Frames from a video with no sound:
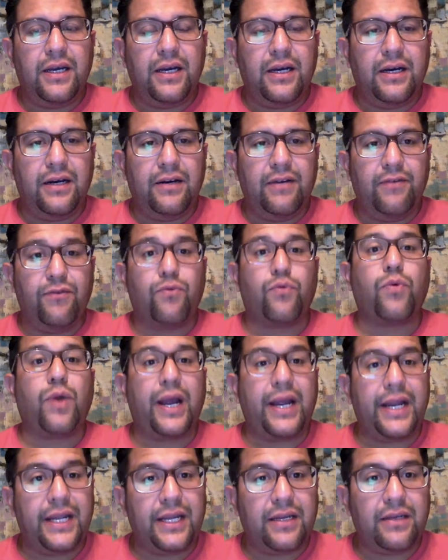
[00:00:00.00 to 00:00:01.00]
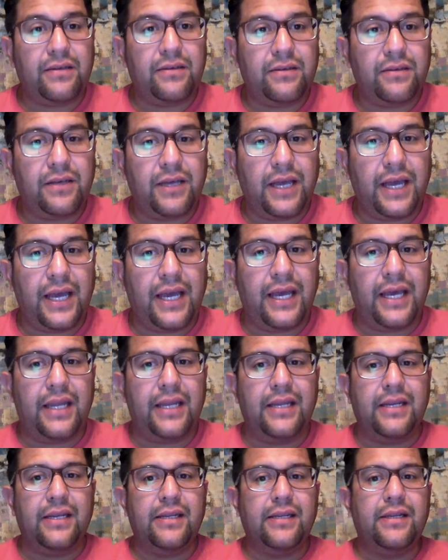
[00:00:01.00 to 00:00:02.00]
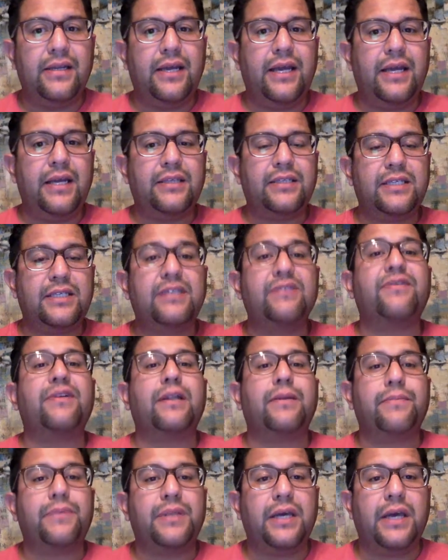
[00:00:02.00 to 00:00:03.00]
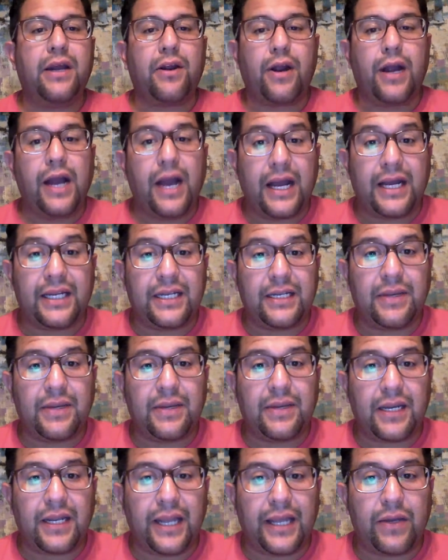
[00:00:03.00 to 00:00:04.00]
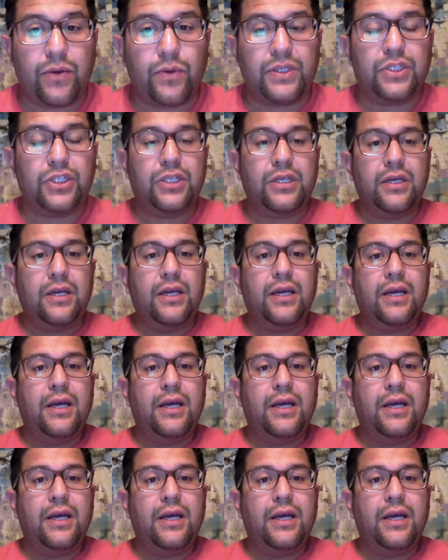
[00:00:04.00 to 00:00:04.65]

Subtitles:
of writing and to develop our academic language.